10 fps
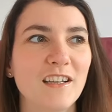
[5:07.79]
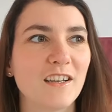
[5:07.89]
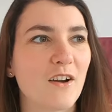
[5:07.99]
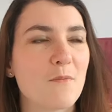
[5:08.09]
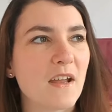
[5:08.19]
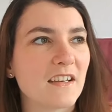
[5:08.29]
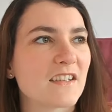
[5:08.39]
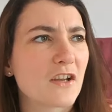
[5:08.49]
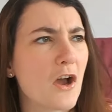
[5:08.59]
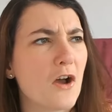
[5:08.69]
you know, I made a
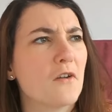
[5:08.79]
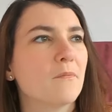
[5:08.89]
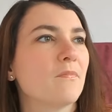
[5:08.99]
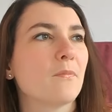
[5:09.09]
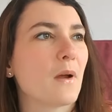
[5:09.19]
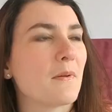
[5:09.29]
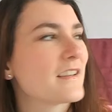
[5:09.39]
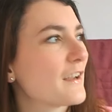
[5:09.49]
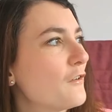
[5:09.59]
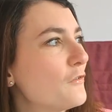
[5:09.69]
skirt by
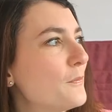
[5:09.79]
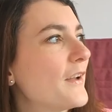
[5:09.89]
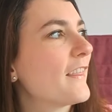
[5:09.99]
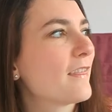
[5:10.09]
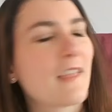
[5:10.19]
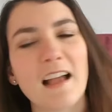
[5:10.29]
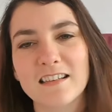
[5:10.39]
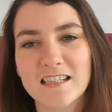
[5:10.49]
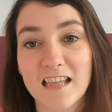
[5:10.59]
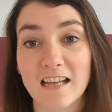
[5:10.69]
myself, but
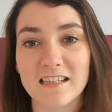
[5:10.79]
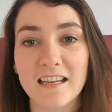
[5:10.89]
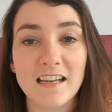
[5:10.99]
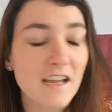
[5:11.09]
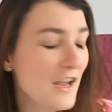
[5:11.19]
that's it.